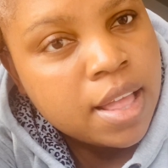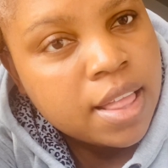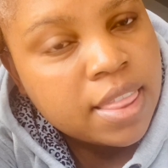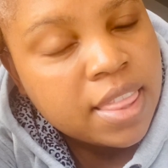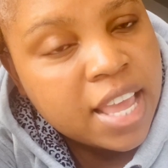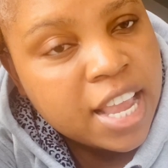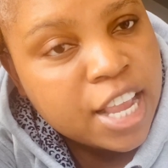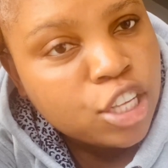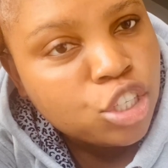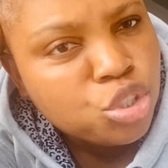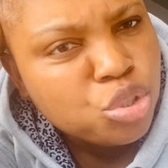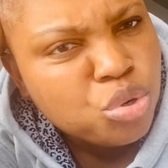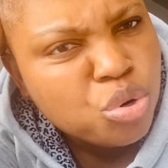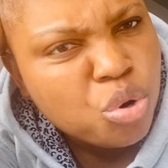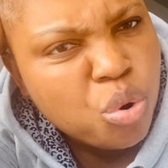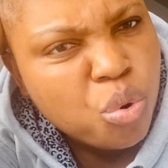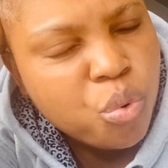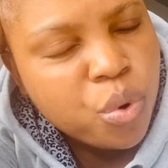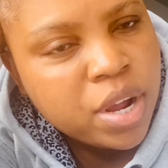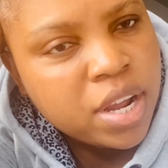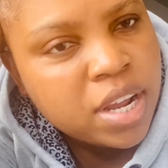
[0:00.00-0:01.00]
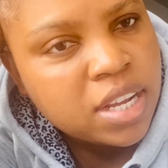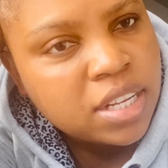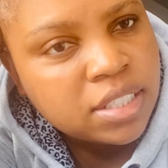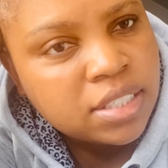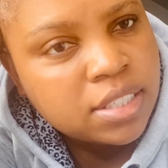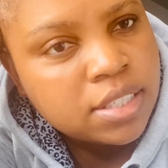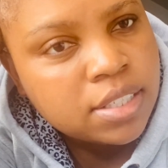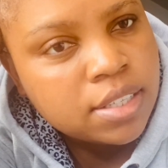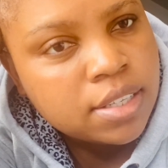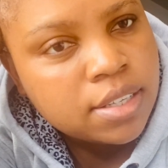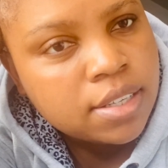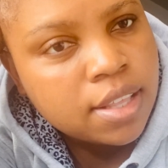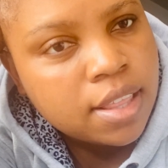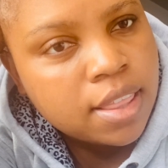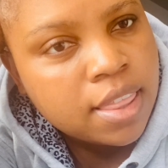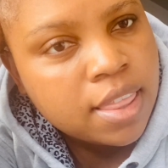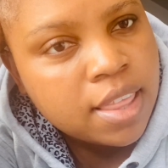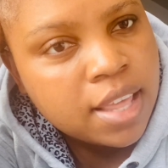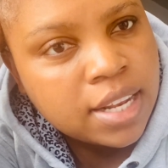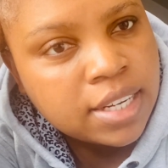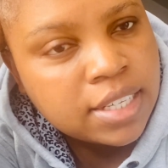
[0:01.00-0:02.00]
there is no words
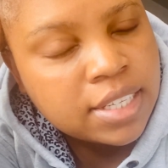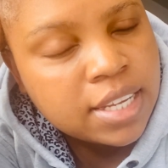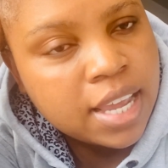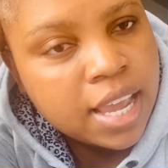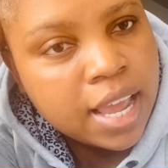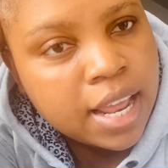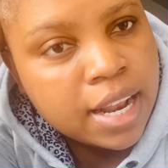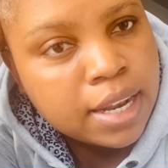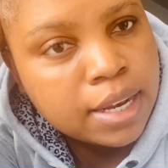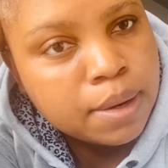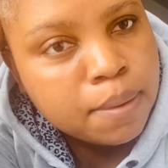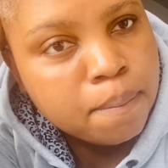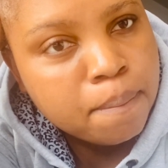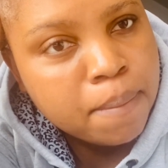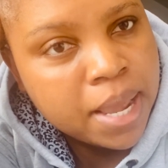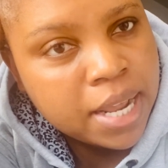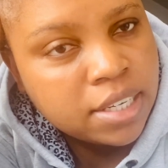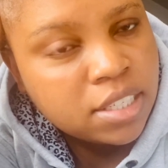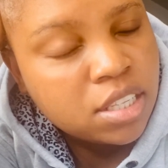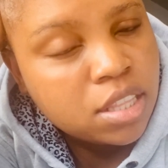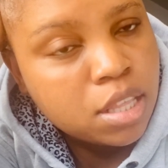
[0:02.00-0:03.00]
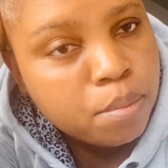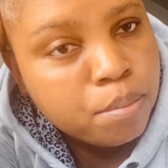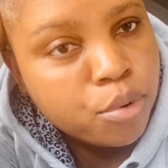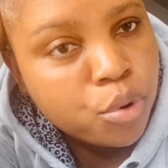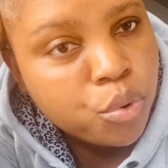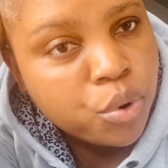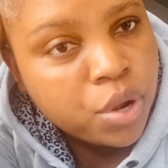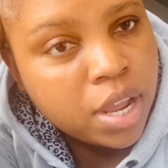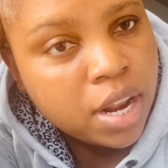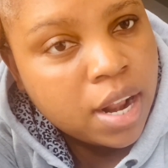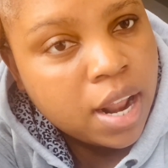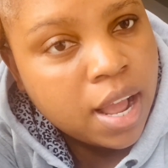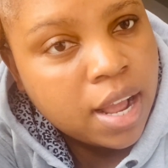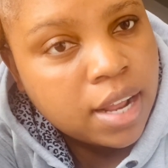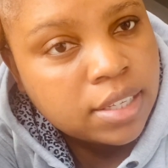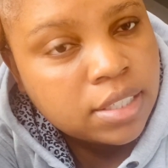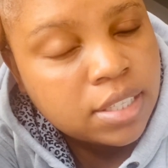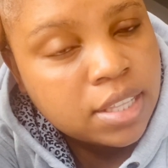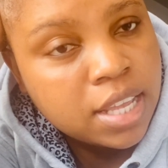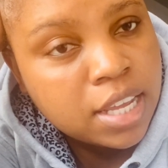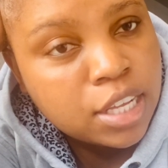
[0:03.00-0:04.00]
that can mend the broken
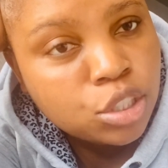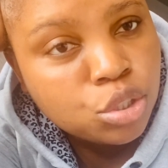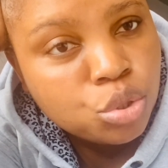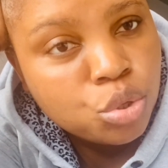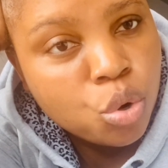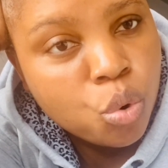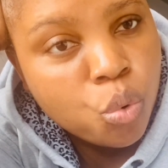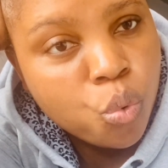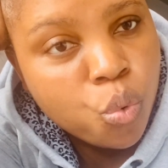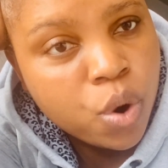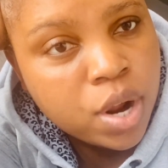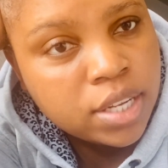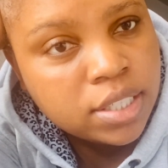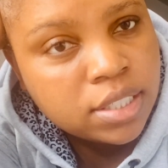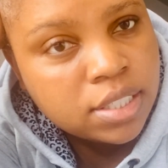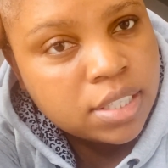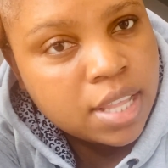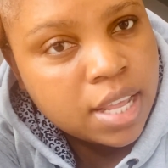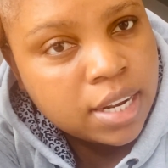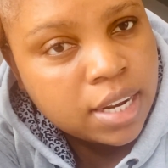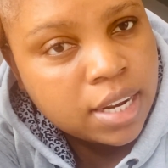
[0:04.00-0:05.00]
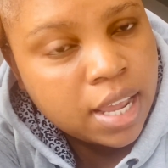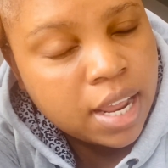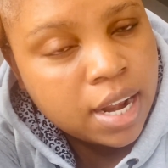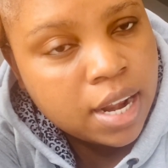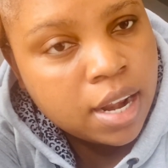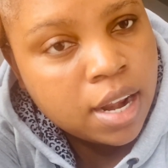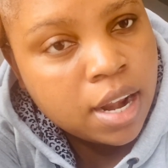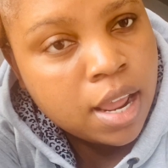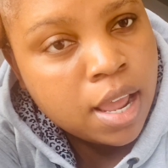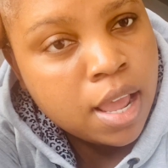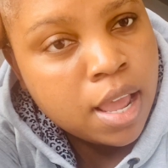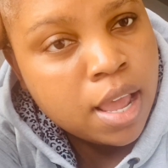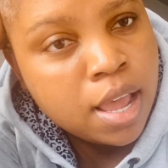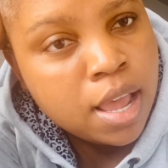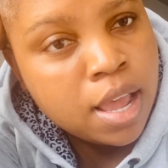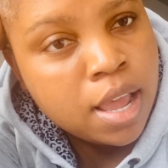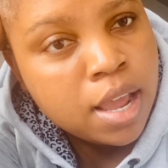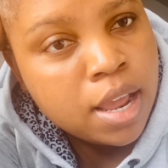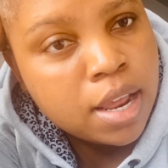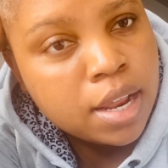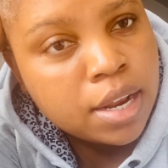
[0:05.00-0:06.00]
heart. There is no words that can
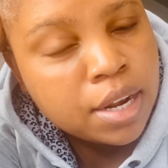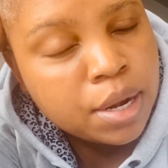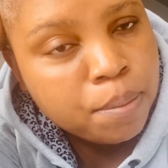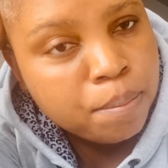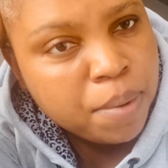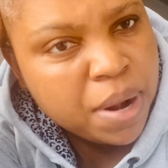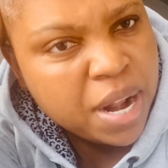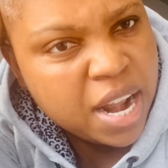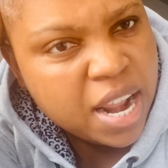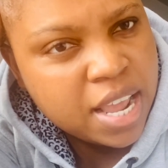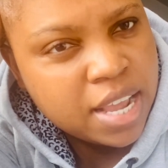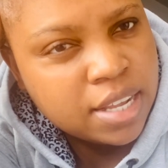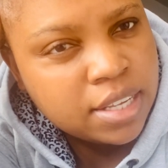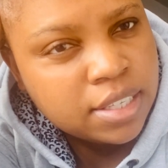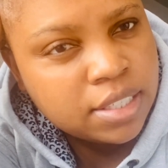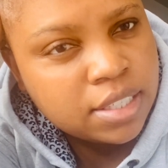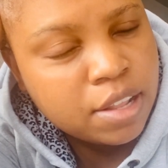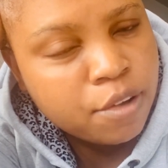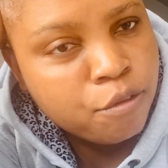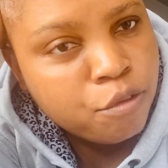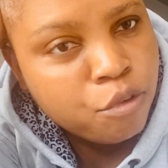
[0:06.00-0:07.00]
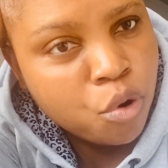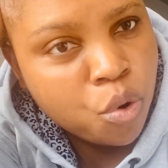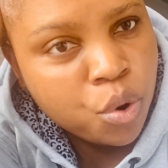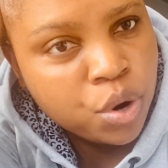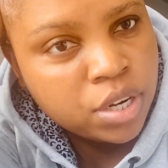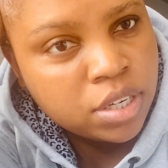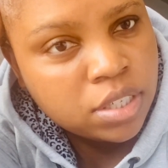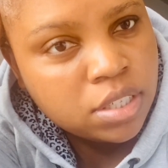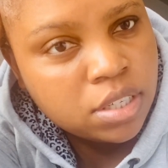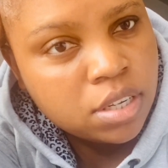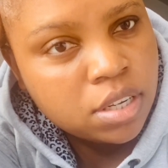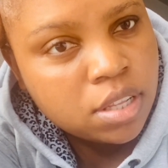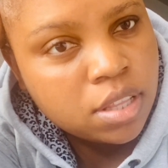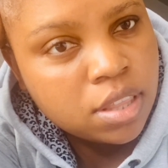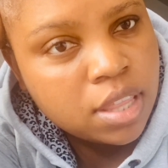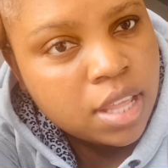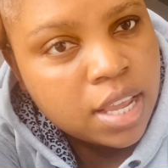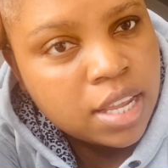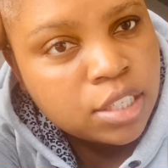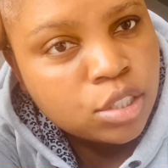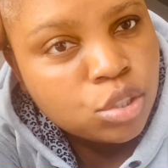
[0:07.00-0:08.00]
replace the void.
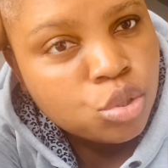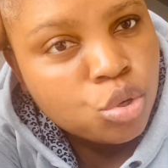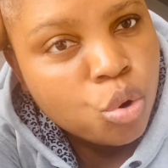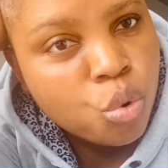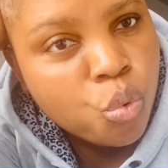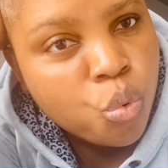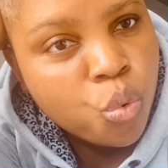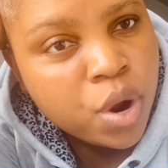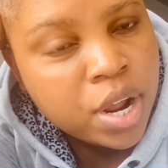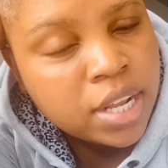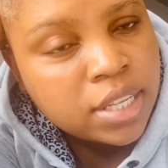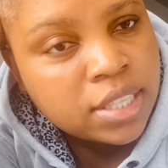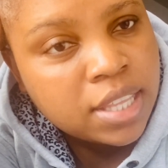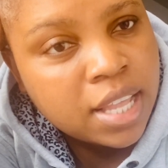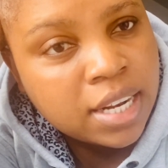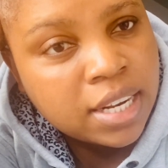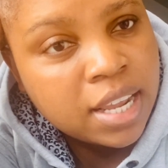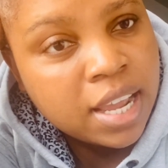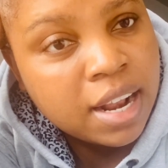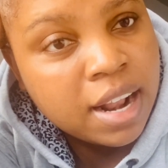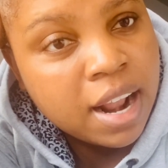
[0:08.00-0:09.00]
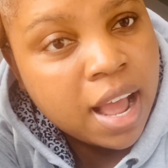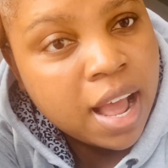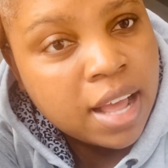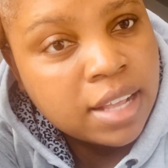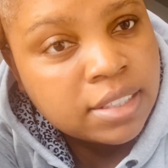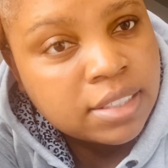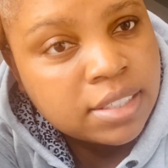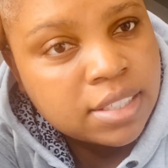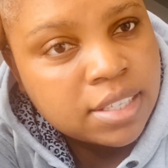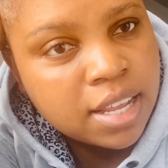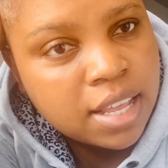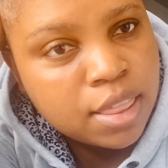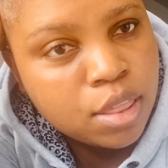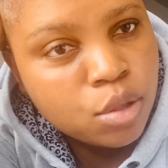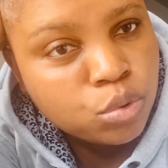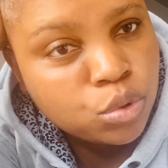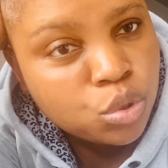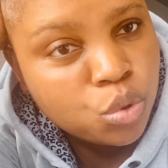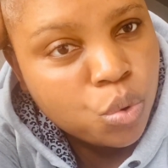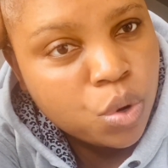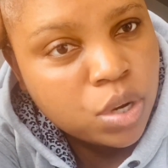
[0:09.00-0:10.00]
There is no word that can answer
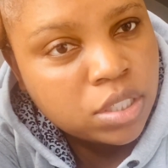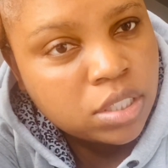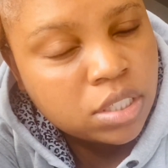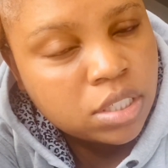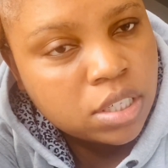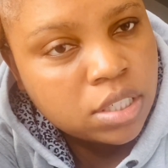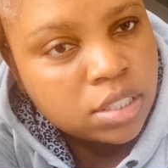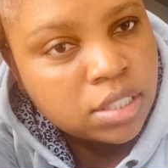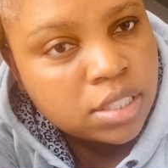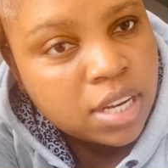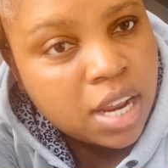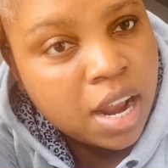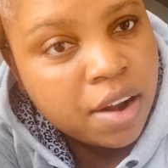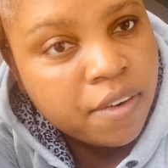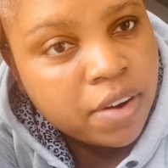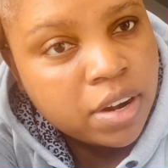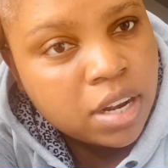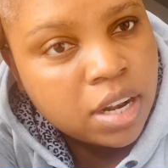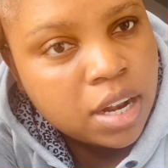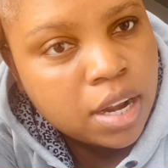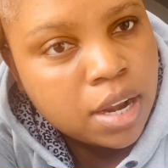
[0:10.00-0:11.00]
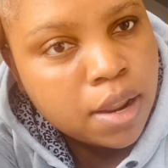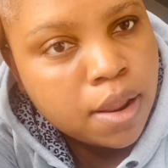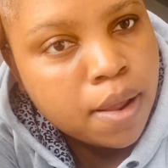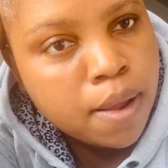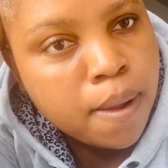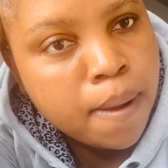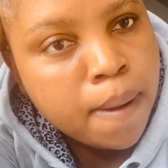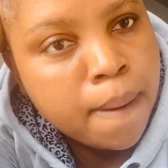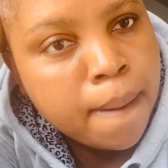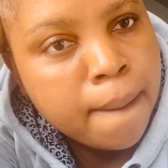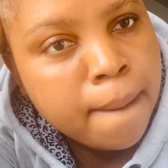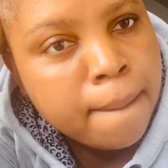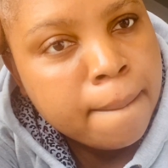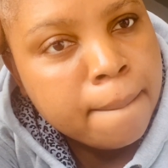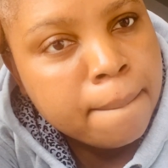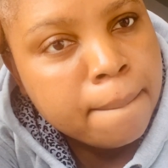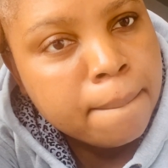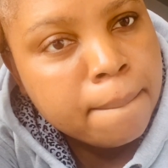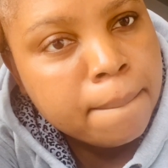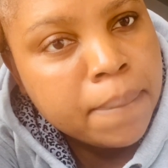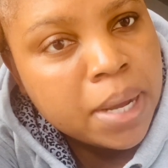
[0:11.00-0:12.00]
those questions currently.
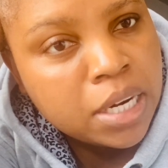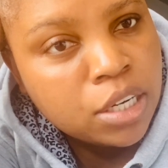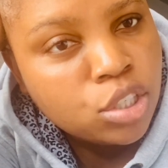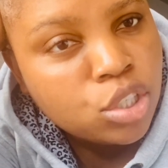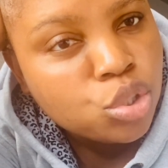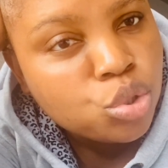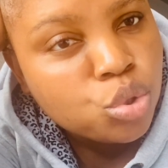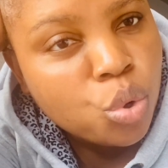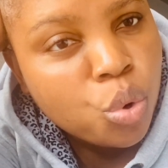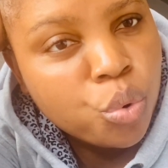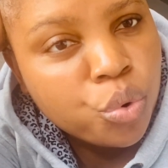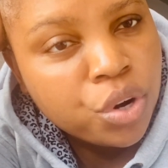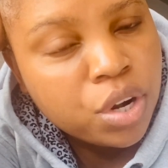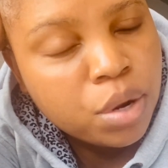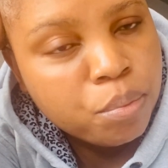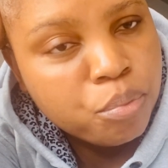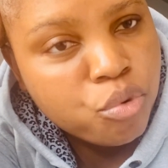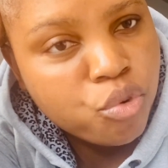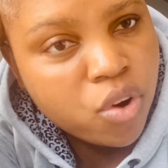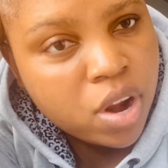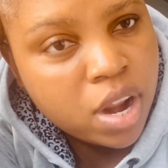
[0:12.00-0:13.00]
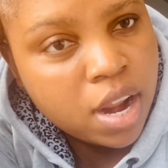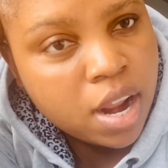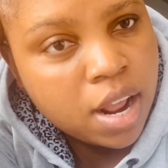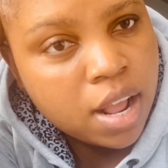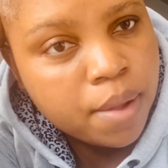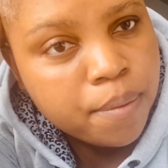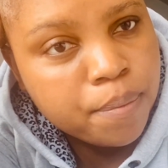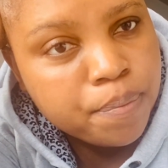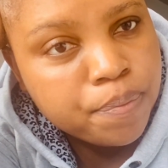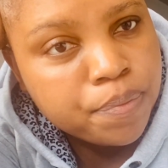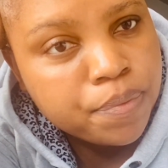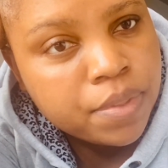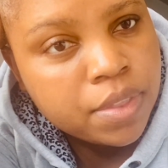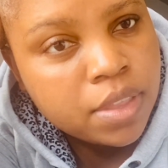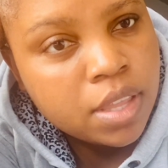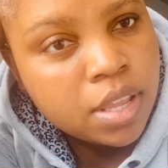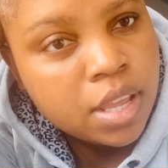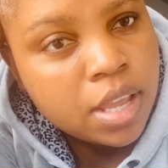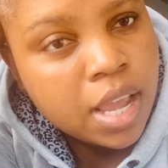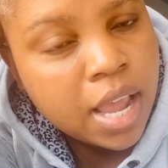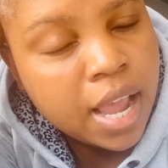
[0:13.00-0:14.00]
But it is only prayer,
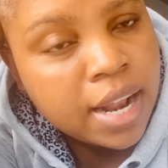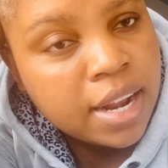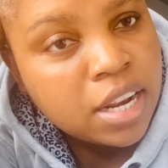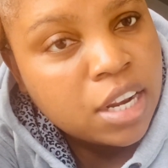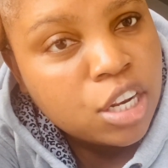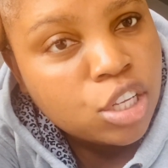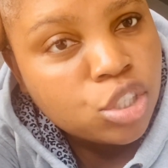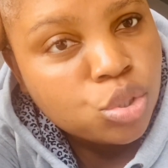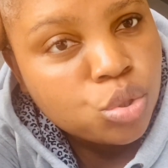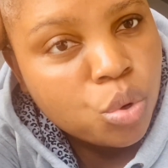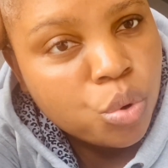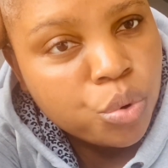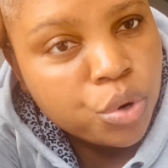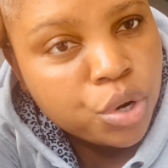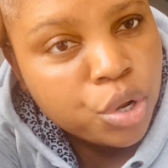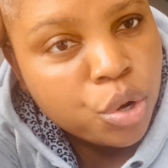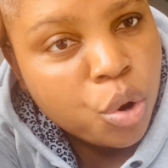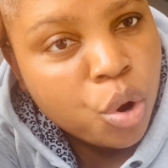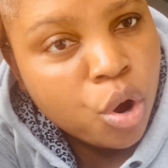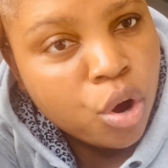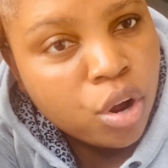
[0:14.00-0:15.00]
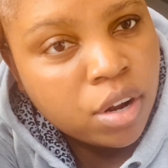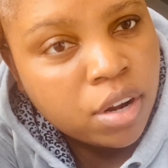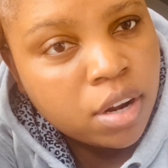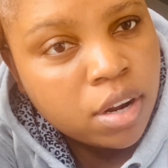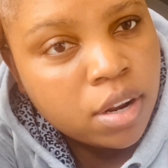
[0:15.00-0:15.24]
and it is only God.